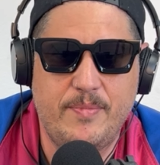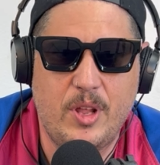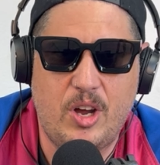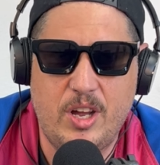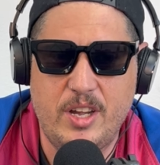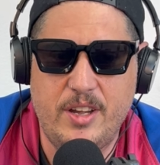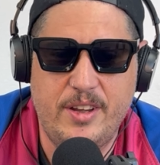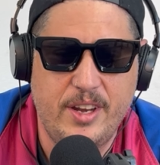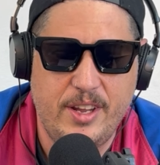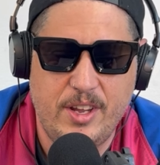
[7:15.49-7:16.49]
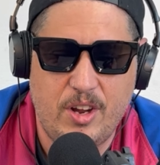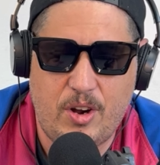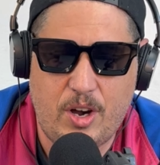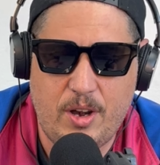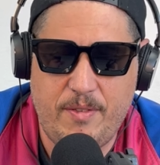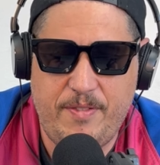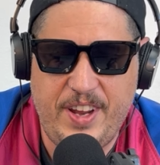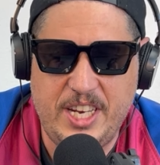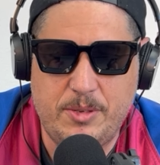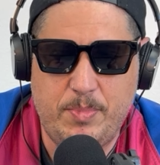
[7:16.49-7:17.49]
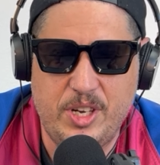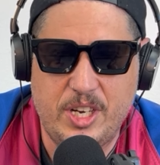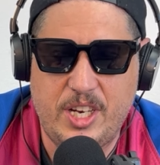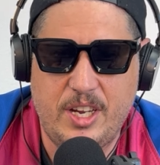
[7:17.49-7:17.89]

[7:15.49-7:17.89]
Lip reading: on our Facebook,